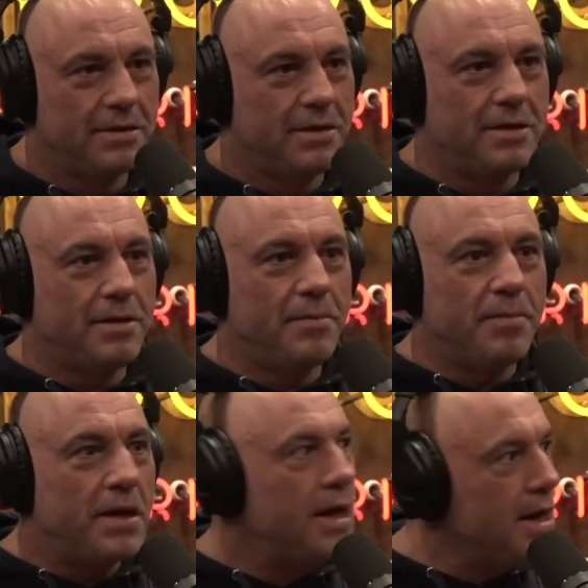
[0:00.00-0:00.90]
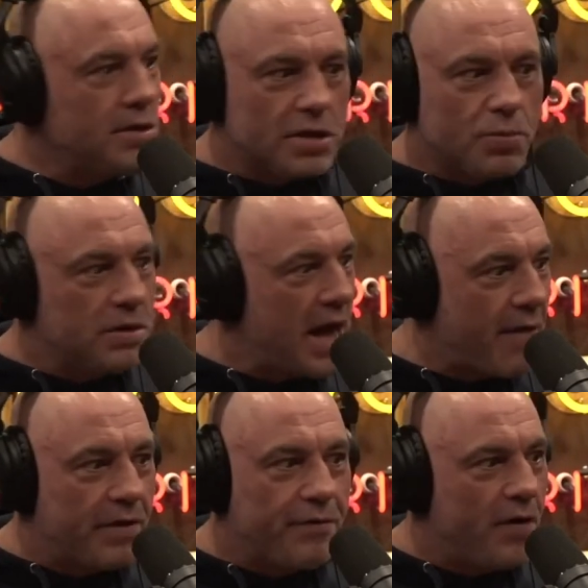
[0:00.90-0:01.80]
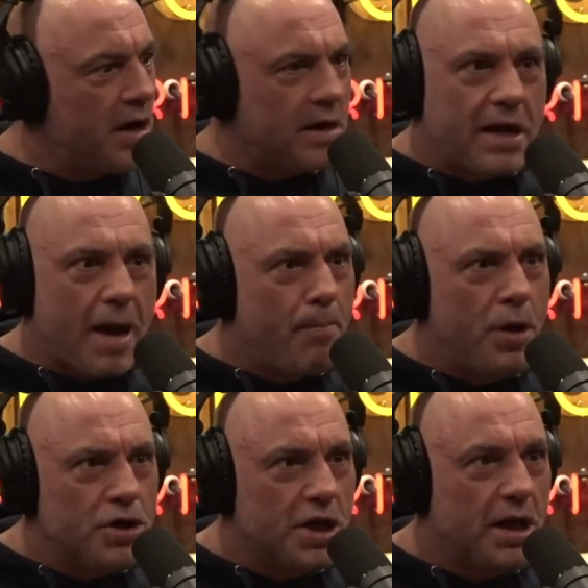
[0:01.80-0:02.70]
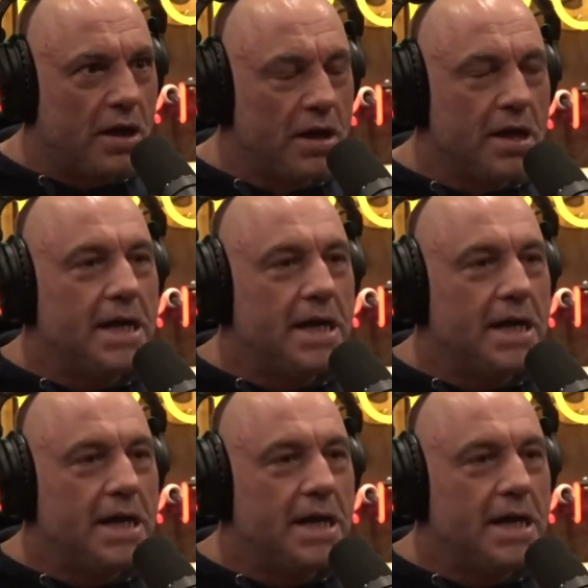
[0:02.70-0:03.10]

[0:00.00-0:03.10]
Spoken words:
But he just was having fun and kept pushing it.